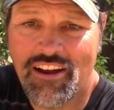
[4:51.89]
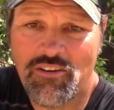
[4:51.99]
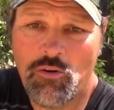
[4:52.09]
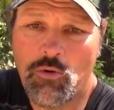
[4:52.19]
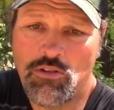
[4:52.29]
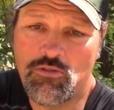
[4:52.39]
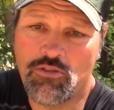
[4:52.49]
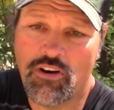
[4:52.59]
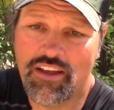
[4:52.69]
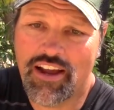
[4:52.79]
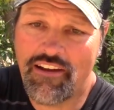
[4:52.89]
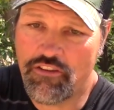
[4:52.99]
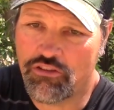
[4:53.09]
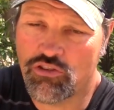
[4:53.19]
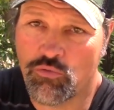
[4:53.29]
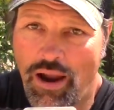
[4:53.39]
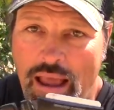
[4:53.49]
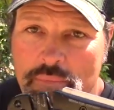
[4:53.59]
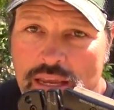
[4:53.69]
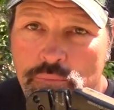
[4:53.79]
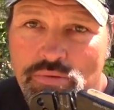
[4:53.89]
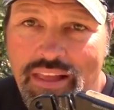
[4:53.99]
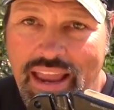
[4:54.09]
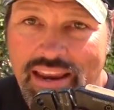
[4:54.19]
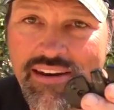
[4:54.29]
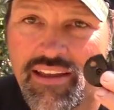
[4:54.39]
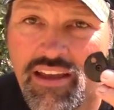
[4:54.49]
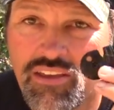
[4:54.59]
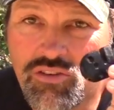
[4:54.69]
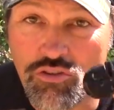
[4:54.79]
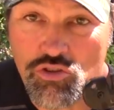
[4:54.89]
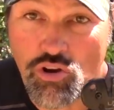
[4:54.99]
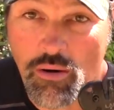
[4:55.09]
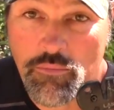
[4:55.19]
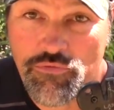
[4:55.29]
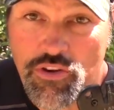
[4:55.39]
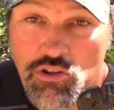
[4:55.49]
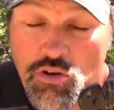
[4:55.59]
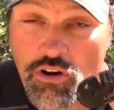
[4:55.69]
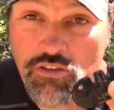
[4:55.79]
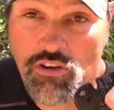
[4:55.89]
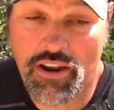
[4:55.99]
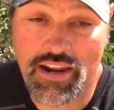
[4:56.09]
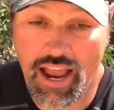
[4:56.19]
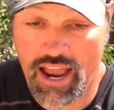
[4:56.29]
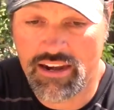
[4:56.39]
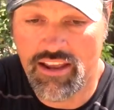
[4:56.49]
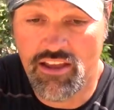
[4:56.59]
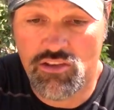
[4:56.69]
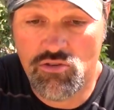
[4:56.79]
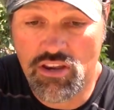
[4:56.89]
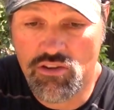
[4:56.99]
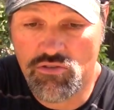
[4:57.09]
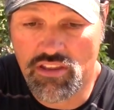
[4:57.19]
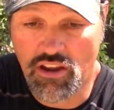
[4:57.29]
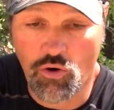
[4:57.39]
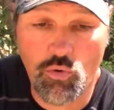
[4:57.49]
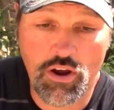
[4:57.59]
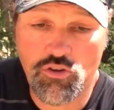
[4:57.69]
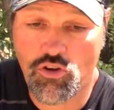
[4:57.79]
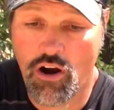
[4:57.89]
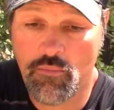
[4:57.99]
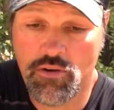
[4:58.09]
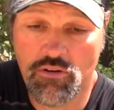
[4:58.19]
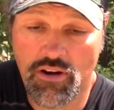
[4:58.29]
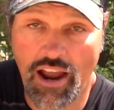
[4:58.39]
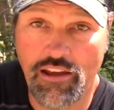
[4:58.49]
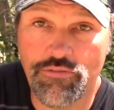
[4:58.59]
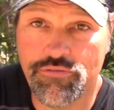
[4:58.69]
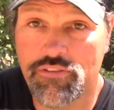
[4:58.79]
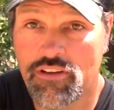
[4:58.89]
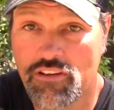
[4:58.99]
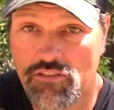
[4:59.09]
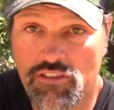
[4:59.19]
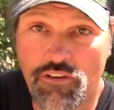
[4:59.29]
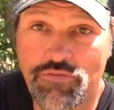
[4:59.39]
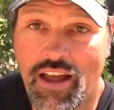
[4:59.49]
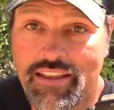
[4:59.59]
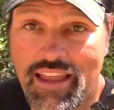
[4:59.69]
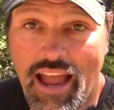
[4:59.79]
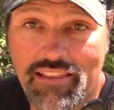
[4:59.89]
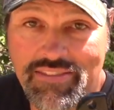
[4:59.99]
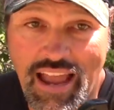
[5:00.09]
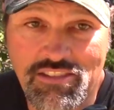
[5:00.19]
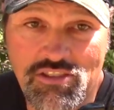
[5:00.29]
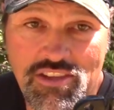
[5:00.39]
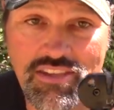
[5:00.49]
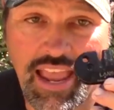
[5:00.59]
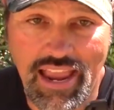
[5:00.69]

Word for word: I don't know what you'd call it, kind of a ceramic blade. You could sharpen fish hooks on that. You can use it to quick sharpen your knife, stuff like that. That's just